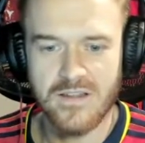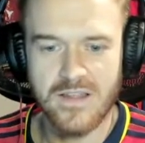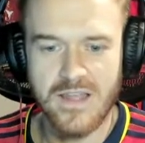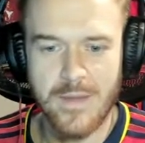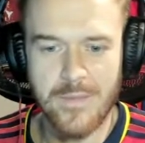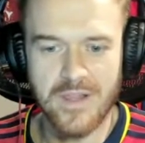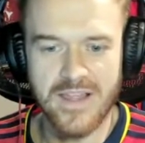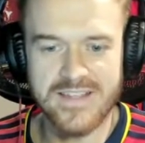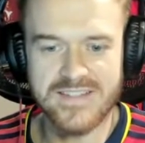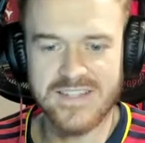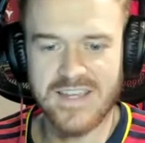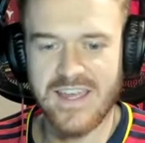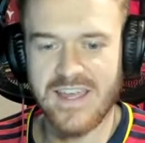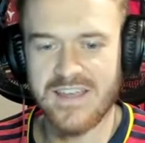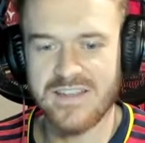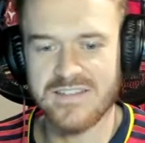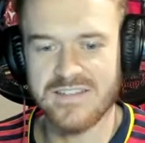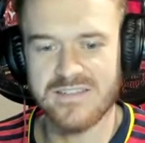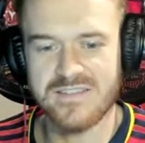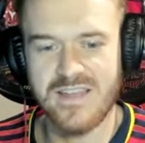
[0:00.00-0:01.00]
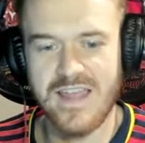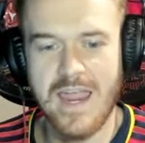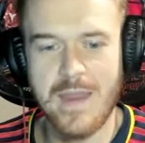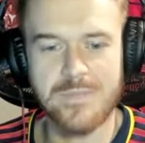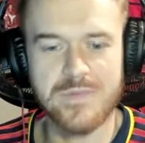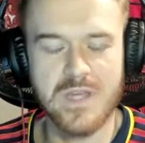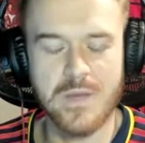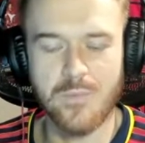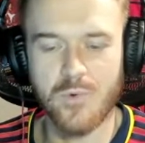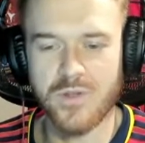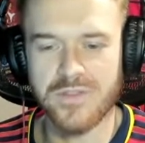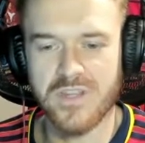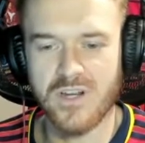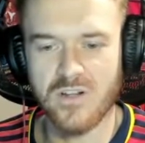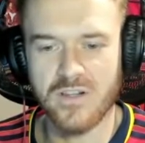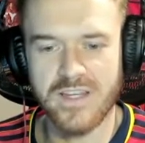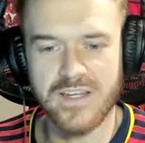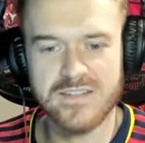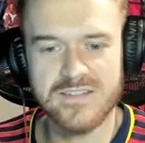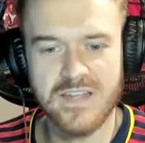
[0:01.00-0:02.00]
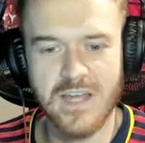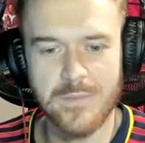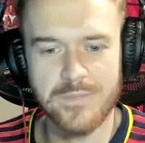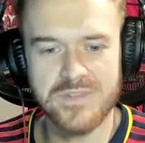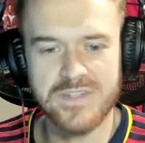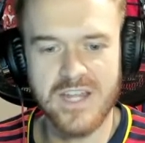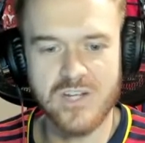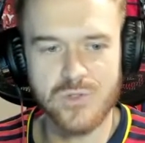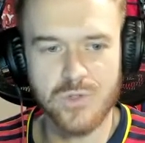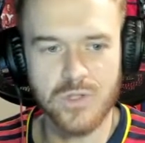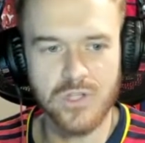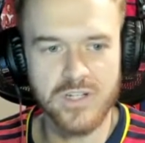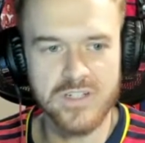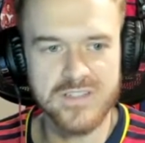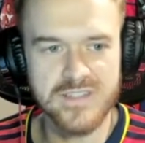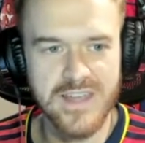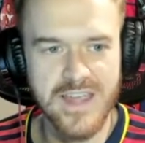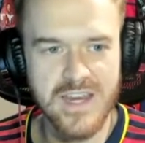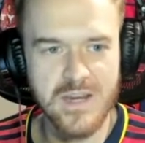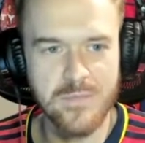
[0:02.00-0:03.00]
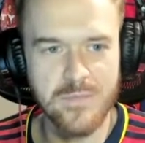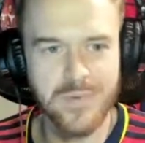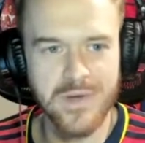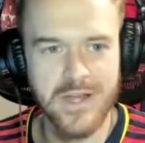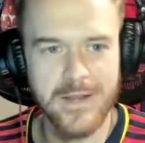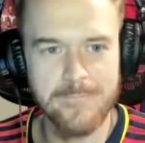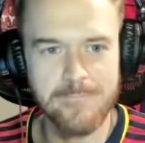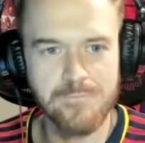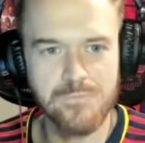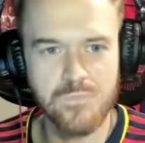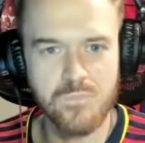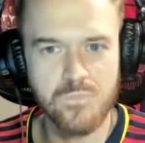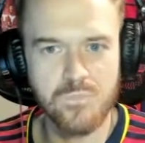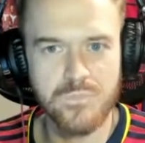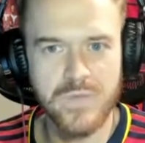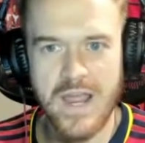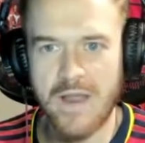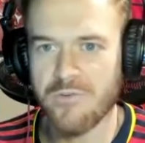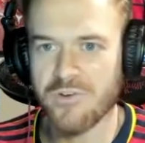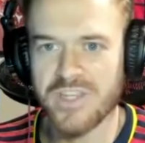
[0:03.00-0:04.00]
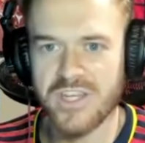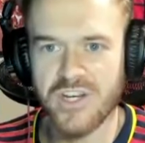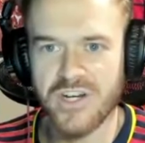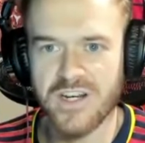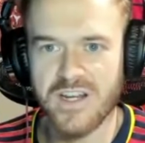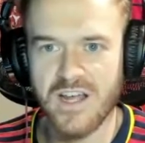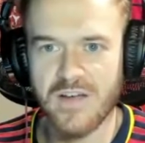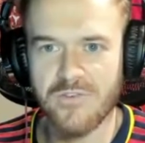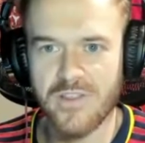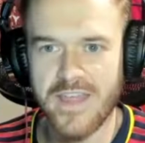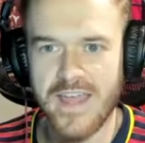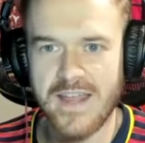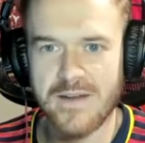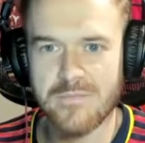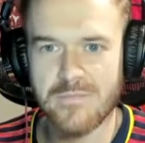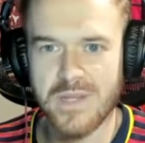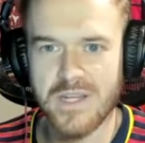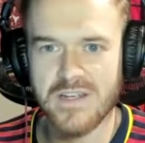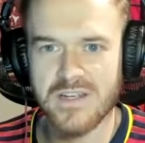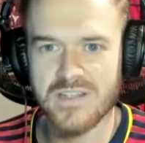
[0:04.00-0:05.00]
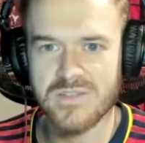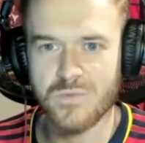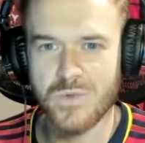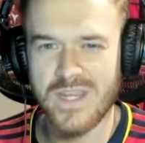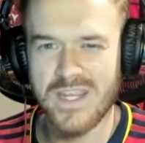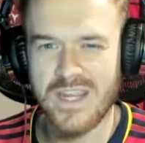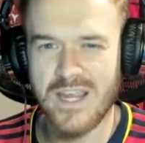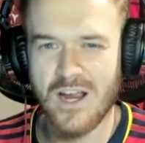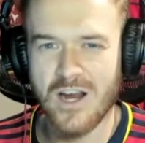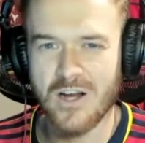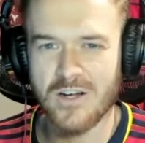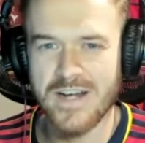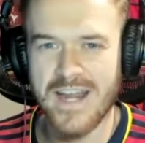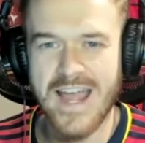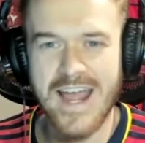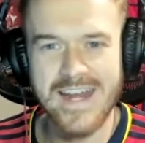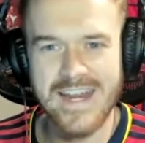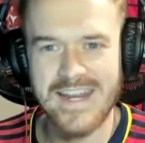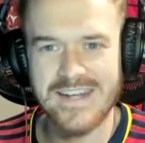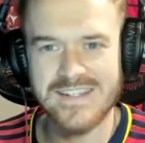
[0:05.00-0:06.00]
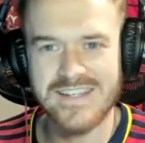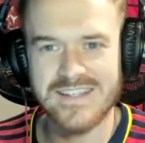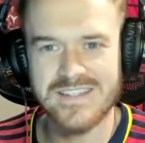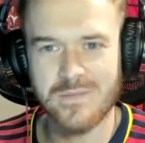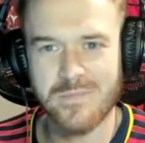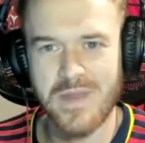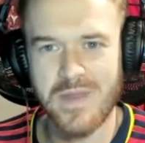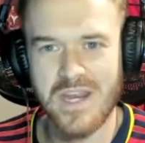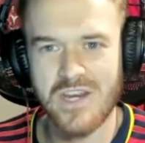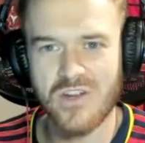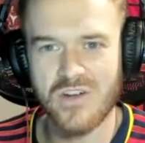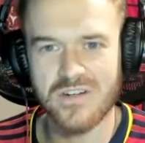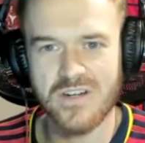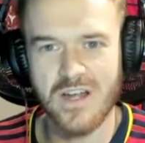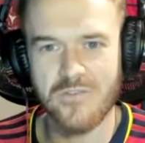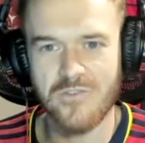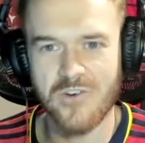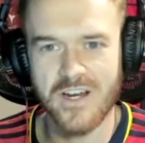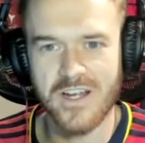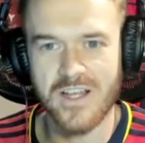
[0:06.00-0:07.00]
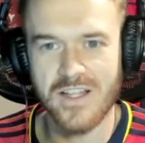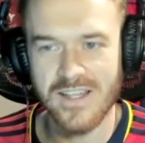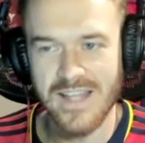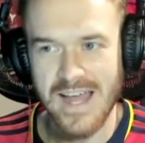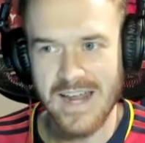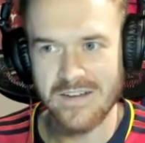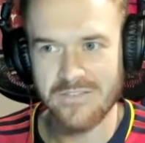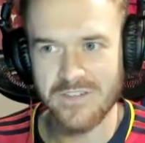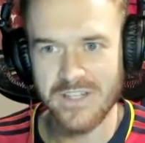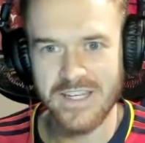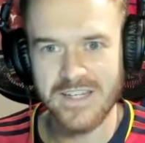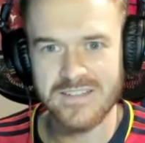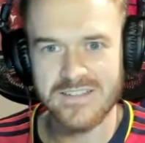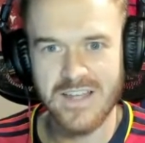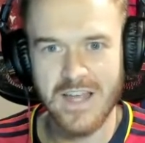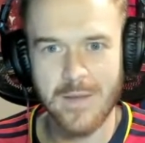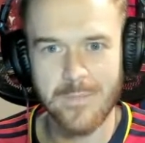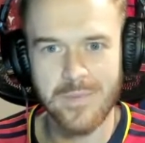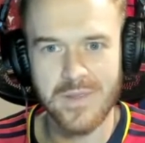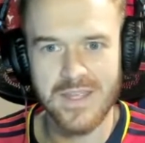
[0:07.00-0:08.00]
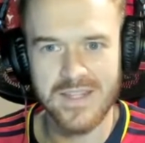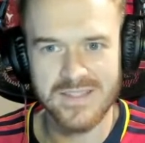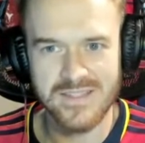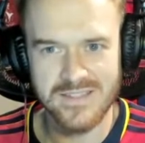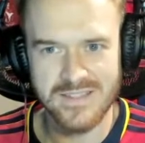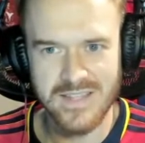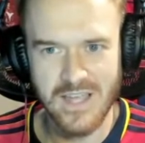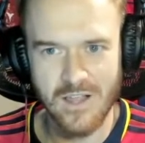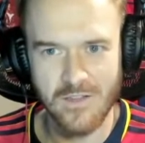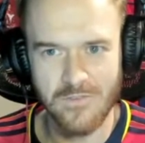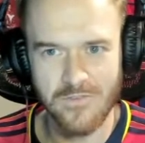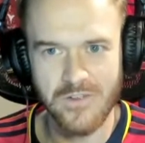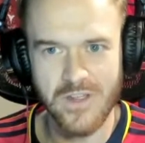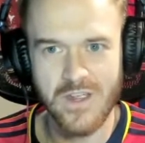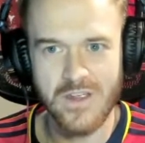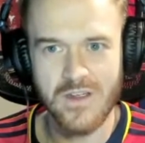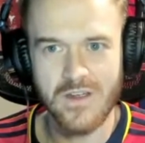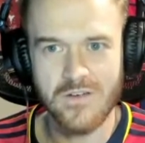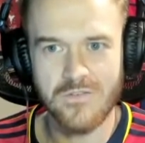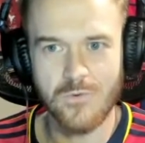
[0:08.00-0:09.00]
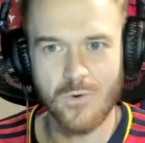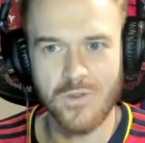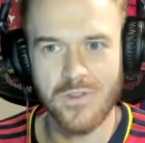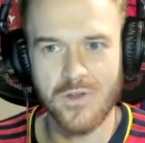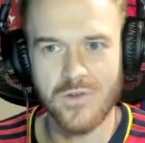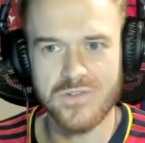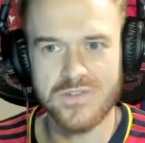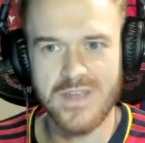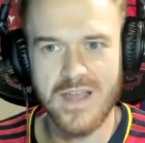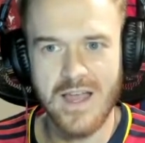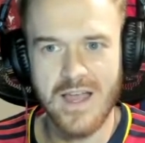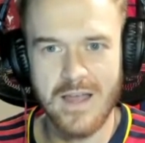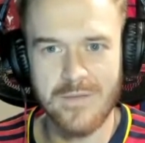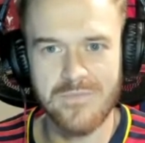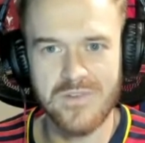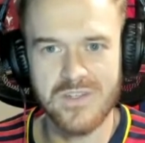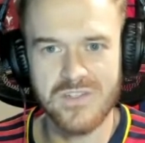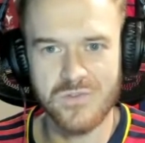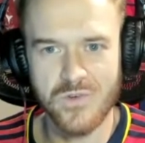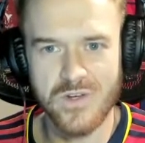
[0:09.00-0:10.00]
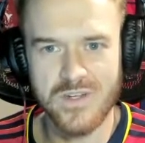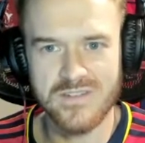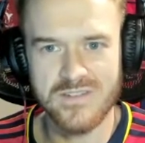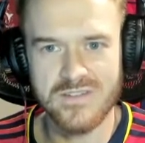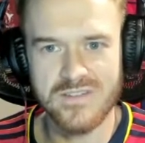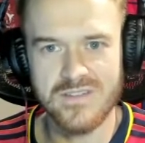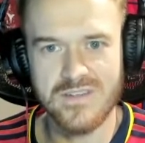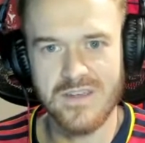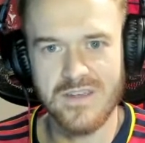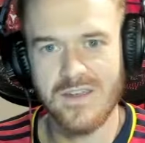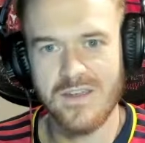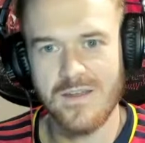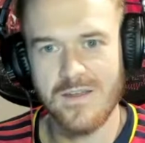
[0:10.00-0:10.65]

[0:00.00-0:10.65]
MLS has hyped up what their League's Cup schedule looks like, but not really going to cover that because we are not anticipating on covering a lot of League's Cup itself for those obvious reasons.